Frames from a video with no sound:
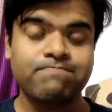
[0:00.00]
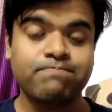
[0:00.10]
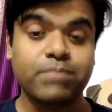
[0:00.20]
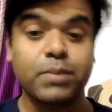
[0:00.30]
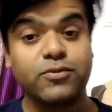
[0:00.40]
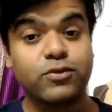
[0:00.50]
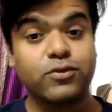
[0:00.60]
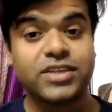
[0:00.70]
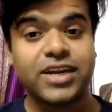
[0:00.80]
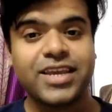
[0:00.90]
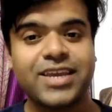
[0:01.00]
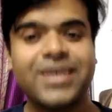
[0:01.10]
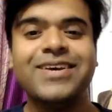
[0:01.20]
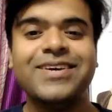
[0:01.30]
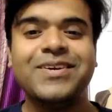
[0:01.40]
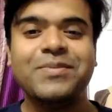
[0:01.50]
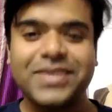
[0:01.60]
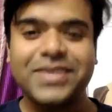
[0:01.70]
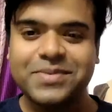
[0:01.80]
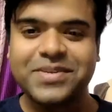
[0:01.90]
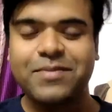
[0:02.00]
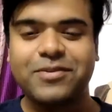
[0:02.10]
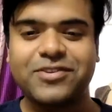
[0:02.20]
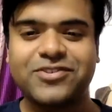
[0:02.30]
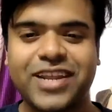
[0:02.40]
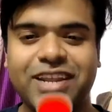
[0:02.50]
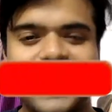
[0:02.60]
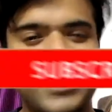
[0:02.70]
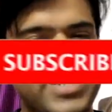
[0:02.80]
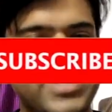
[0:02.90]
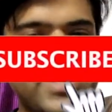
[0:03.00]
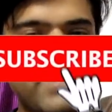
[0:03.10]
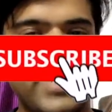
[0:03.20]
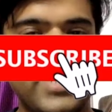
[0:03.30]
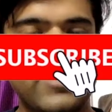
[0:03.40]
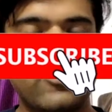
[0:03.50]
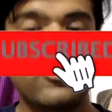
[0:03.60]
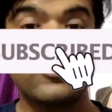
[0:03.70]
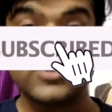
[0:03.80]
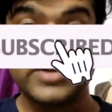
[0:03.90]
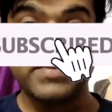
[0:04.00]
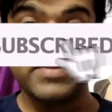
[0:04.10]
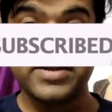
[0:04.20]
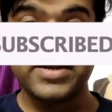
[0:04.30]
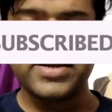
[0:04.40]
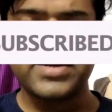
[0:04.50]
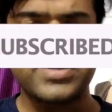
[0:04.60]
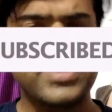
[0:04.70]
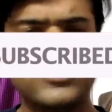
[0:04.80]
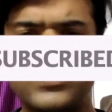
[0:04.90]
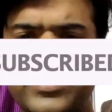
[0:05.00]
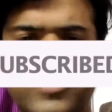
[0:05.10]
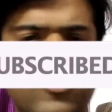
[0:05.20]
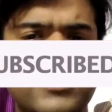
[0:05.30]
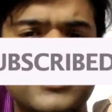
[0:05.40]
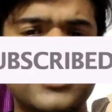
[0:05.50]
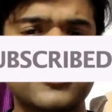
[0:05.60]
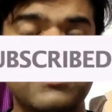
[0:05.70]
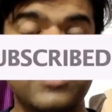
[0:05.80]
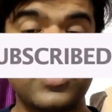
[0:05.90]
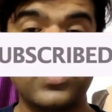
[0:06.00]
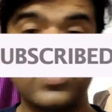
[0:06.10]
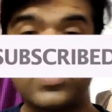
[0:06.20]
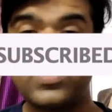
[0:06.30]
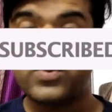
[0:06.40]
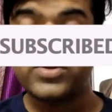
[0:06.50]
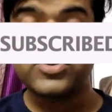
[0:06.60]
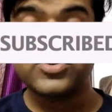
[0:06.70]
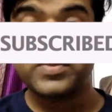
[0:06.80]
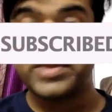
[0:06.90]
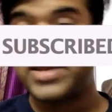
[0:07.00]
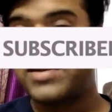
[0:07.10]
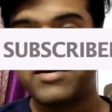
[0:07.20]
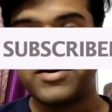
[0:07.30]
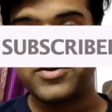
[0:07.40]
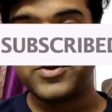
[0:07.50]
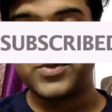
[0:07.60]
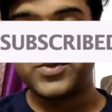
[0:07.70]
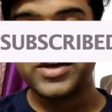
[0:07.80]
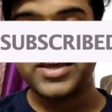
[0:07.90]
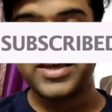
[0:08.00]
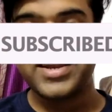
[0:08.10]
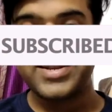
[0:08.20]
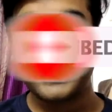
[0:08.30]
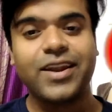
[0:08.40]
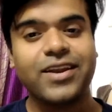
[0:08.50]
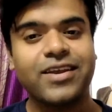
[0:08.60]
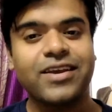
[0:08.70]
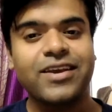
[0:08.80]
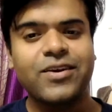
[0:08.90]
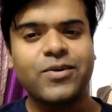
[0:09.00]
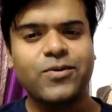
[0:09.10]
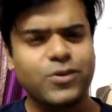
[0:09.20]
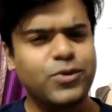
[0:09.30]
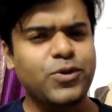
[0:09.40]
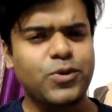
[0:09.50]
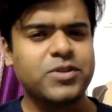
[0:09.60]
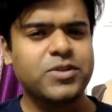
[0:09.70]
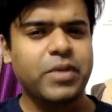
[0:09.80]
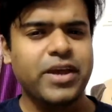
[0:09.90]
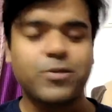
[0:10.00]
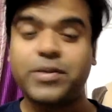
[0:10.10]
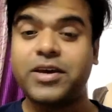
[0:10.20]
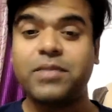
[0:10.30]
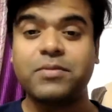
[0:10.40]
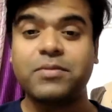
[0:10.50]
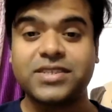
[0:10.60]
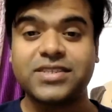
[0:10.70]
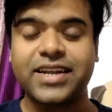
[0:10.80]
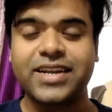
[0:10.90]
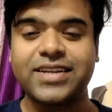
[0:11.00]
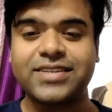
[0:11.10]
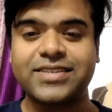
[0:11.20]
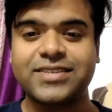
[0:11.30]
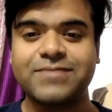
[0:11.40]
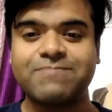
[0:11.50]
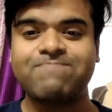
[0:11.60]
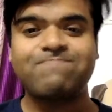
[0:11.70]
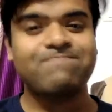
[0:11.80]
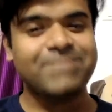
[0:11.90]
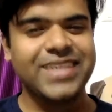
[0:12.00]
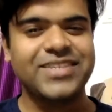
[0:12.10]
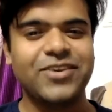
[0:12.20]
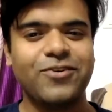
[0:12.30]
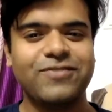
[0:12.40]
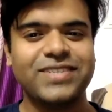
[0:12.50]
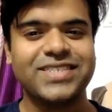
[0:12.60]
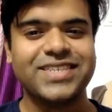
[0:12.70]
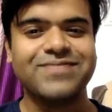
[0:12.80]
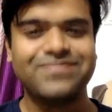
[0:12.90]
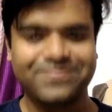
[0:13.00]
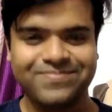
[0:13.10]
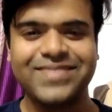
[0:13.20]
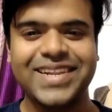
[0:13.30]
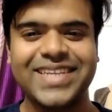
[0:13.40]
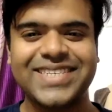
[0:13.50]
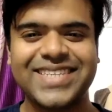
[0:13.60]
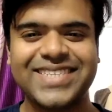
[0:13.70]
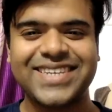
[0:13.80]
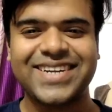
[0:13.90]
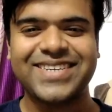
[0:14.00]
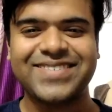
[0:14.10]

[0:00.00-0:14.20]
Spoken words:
But before starting, please subscribe to the channel, hit that bell icon to stay updated. Let us know in the comment section below which domain are you working in and do you aspire to become a business analyst. As I always say, let's get started.